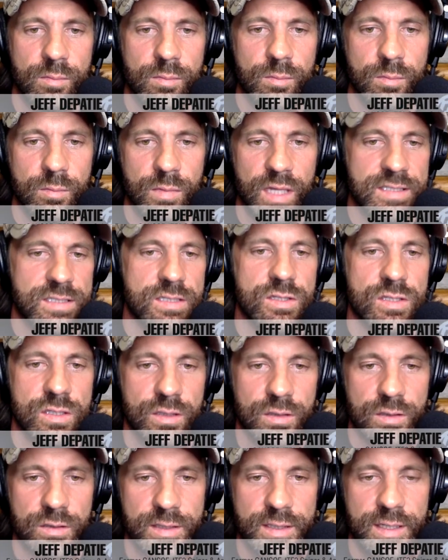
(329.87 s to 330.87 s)
Lessons
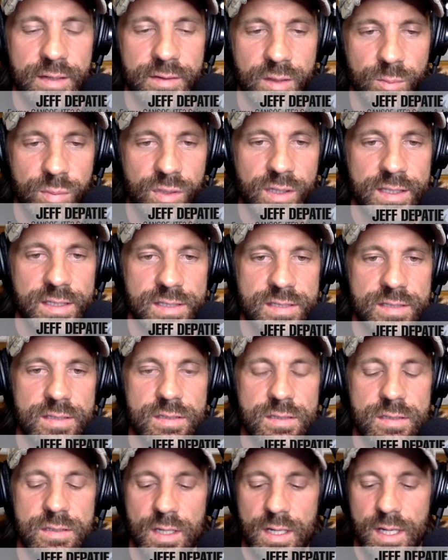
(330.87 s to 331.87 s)
learned in other places,
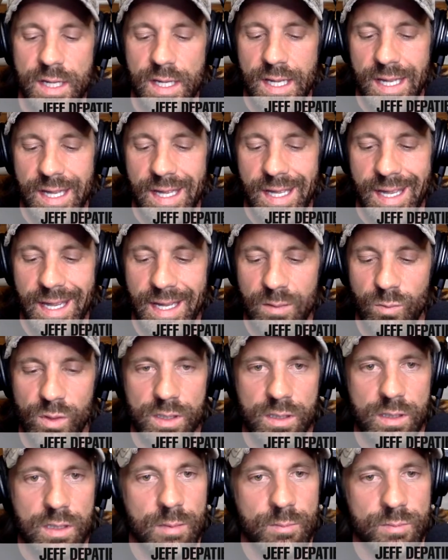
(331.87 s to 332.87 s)
and when it
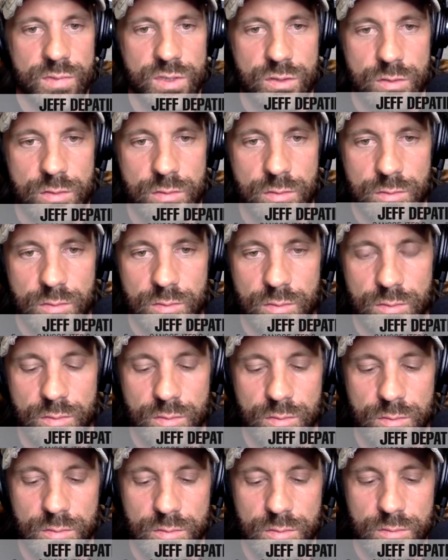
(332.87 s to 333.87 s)
comes
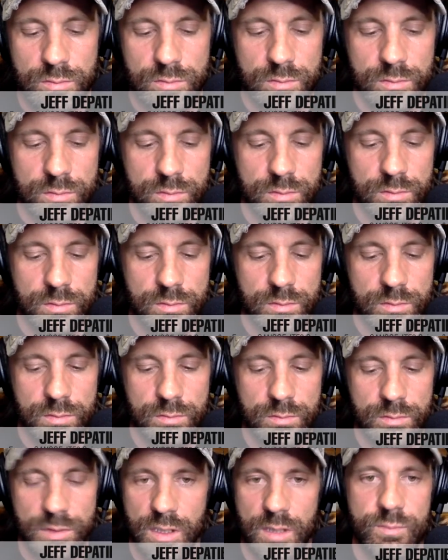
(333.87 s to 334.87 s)
to
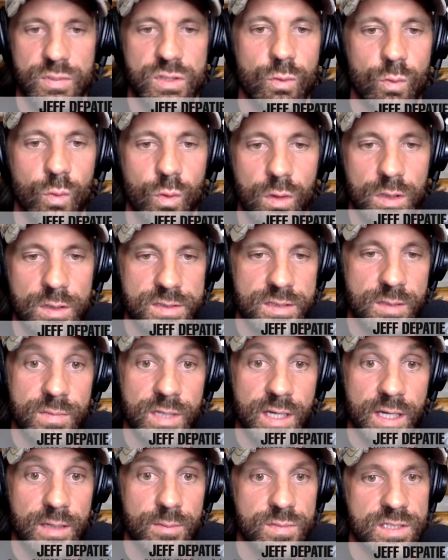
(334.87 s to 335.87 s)
war,
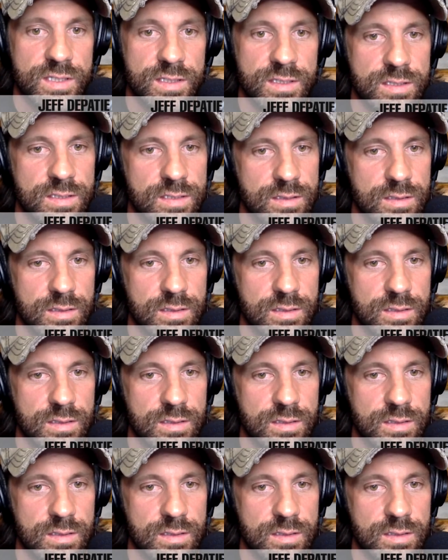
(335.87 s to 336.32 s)
sometimes it's,